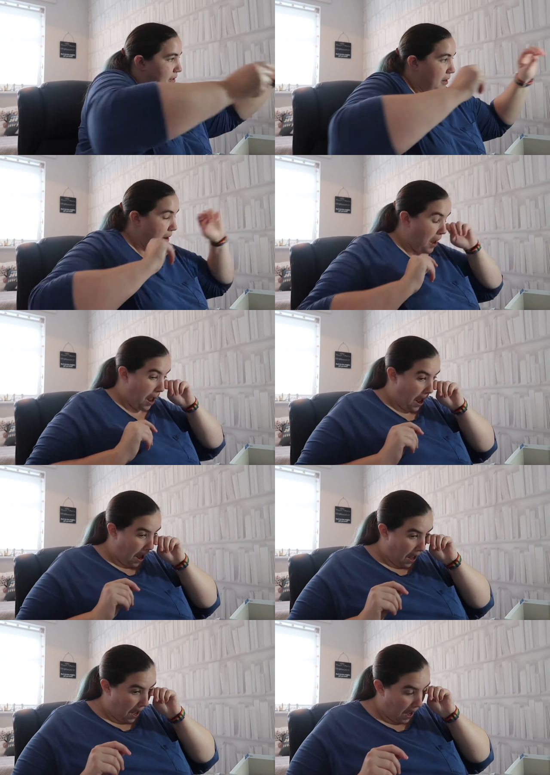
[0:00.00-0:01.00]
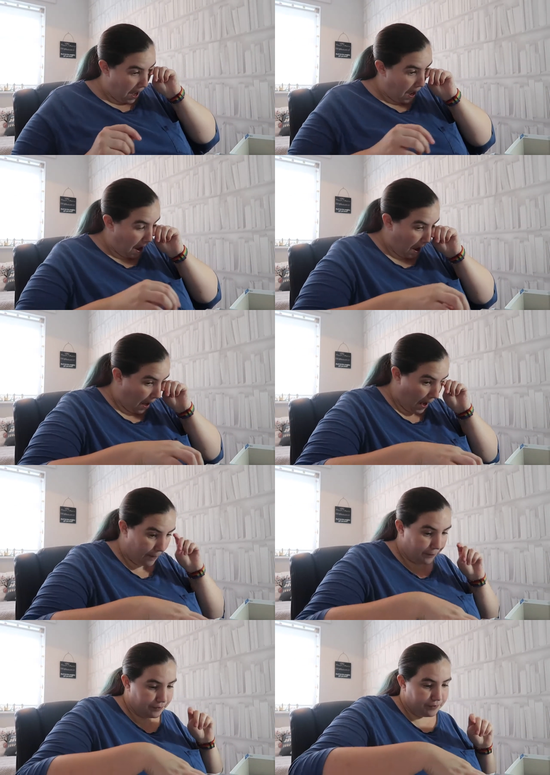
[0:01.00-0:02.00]

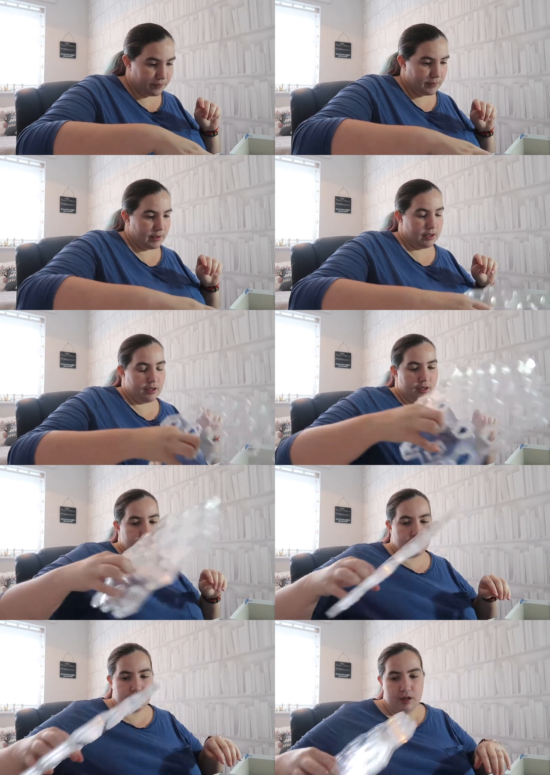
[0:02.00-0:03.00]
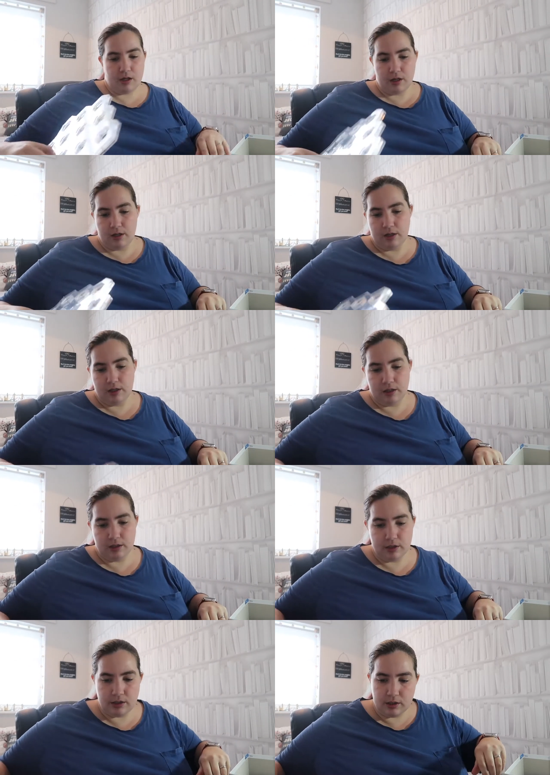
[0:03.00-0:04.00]

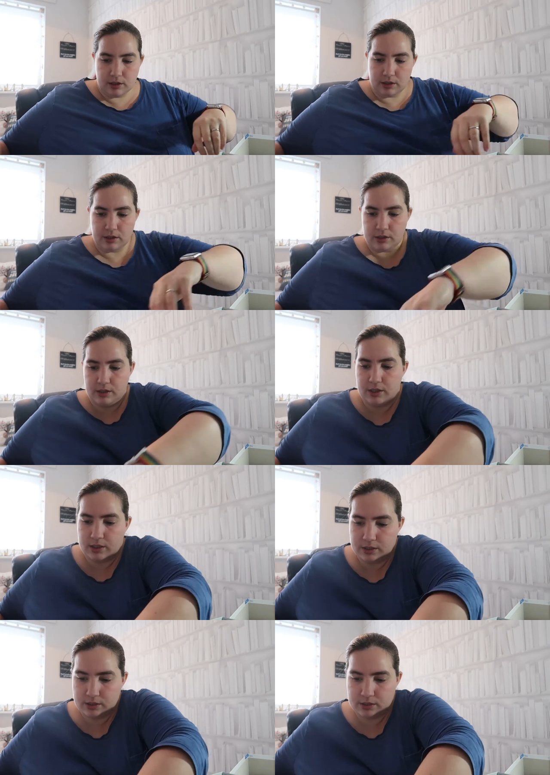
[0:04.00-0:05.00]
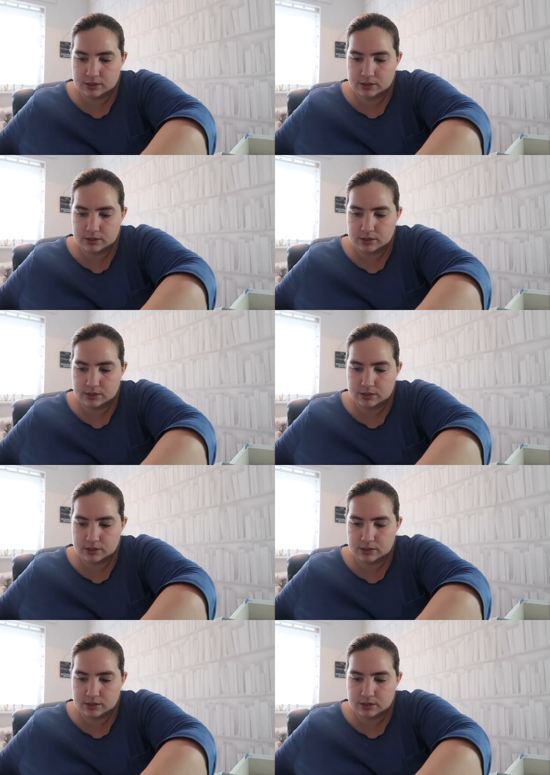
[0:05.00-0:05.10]
(silence)